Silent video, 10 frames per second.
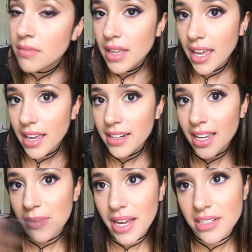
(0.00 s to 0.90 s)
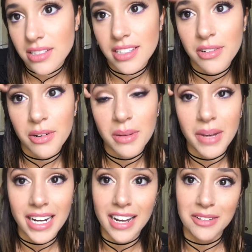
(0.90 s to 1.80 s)
And I'm actually growing
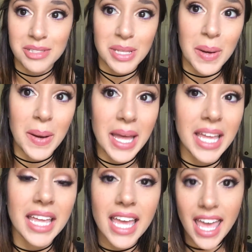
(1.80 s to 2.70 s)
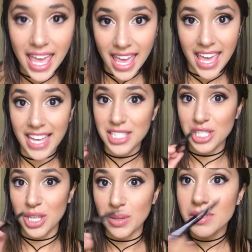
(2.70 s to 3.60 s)
mine out, so
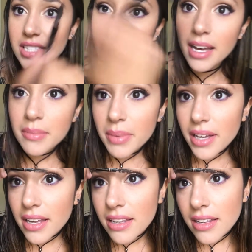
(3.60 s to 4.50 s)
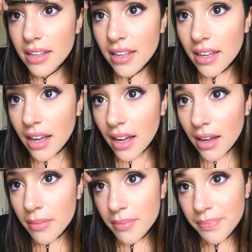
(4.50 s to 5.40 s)
excuse that. But
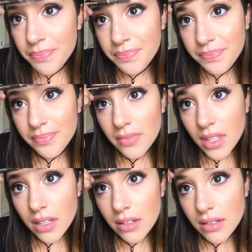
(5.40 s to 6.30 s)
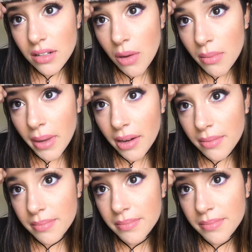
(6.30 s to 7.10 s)
comb them out.